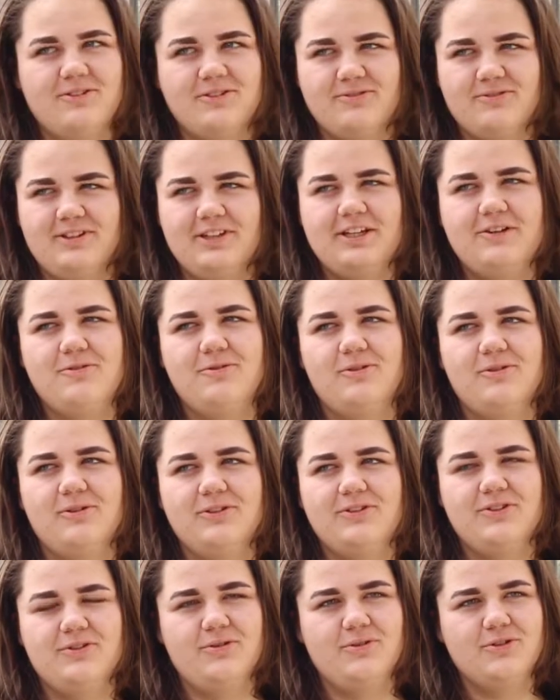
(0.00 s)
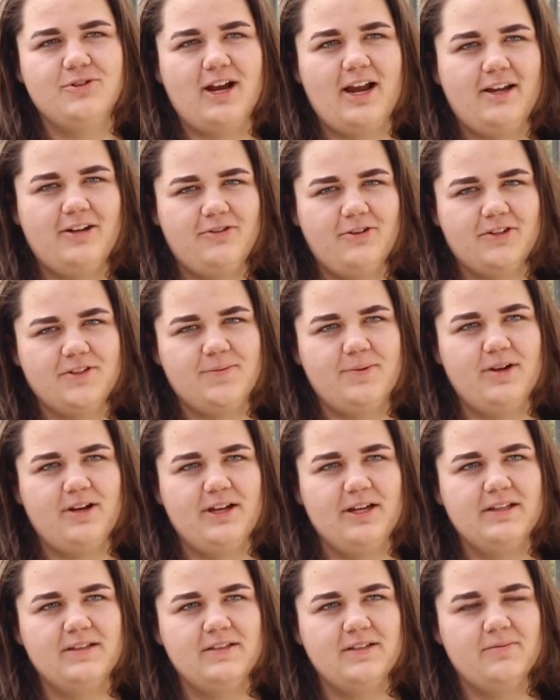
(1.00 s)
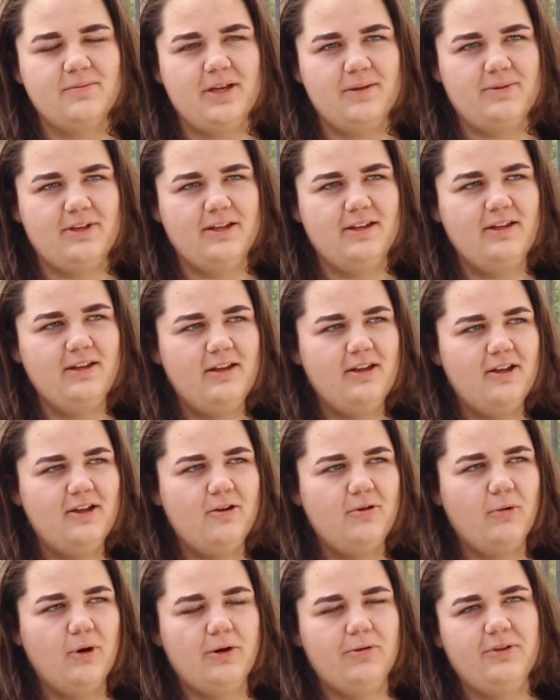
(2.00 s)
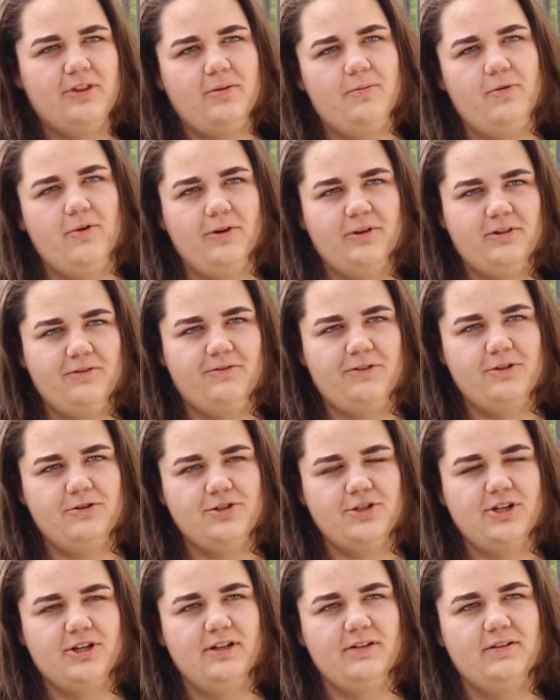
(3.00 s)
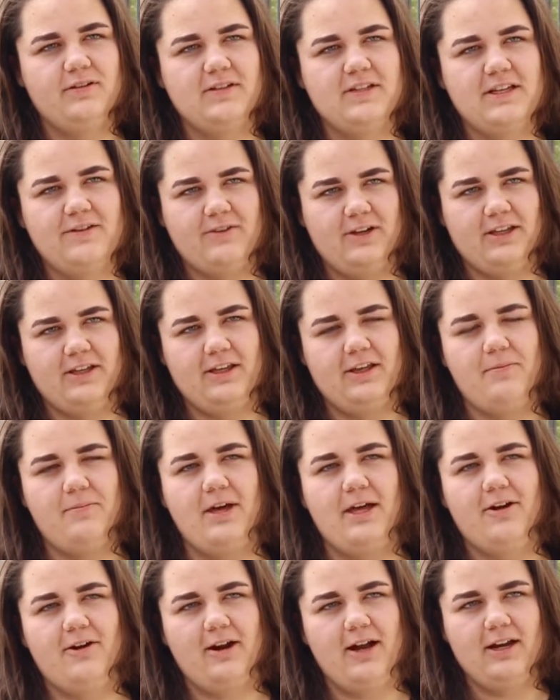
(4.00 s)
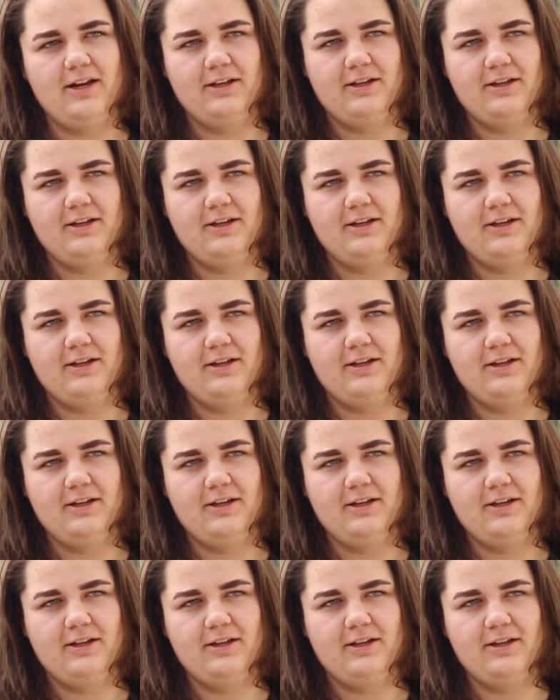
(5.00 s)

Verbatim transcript: was really cool to try a new experience and maybe work with it more in the future and see if I can get better at